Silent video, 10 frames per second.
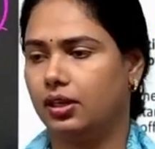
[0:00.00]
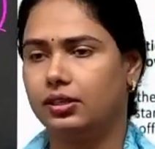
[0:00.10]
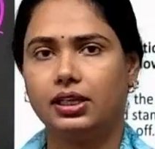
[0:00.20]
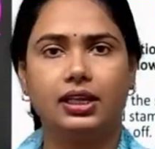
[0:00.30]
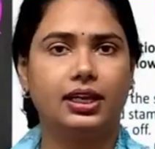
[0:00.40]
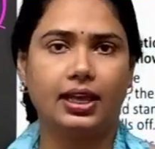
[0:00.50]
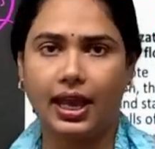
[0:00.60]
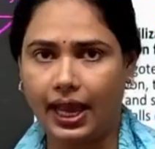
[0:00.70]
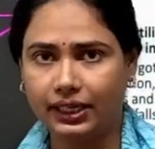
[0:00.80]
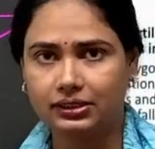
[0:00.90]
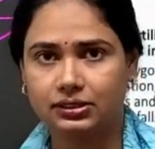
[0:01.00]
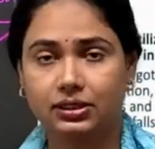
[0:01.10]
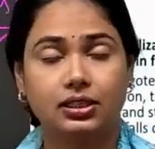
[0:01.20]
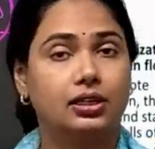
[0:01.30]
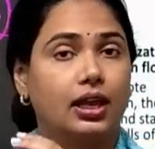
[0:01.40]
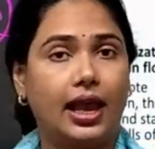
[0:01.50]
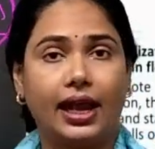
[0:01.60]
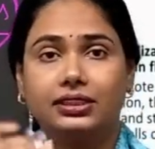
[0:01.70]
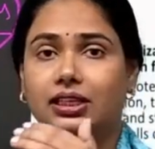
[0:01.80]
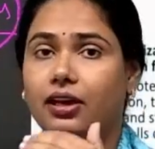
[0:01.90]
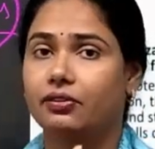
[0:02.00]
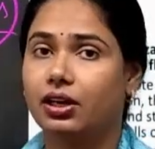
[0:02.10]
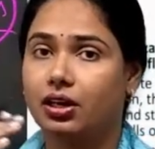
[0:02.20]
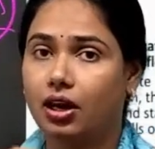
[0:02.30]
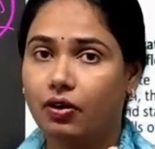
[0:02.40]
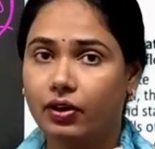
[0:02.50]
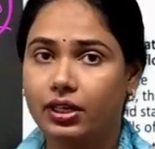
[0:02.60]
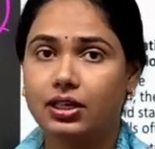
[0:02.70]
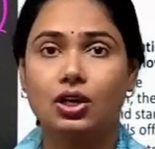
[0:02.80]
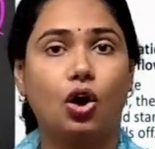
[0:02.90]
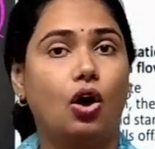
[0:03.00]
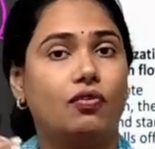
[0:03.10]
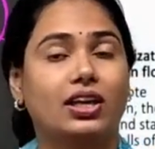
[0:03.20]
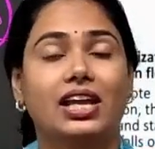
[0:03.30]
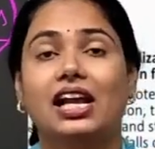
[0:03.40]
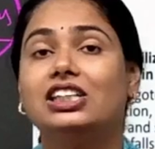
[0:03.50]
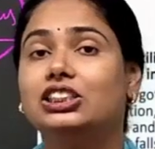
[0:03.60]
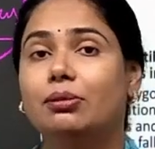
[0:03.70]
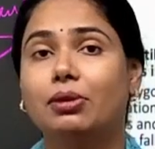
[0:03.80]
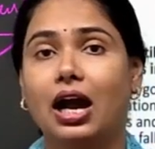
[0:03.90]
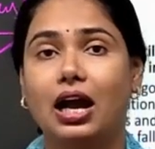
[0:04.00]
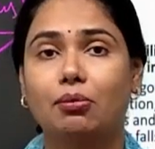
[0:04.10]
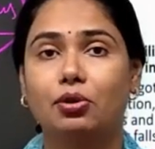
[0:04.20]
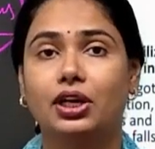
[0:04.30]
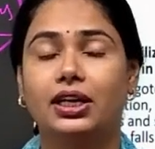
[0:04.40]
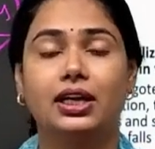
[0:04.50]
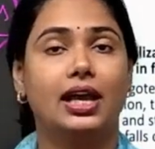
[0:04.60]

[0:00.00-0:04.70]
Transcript: they lay eggs having a cover of a calcium carbonate,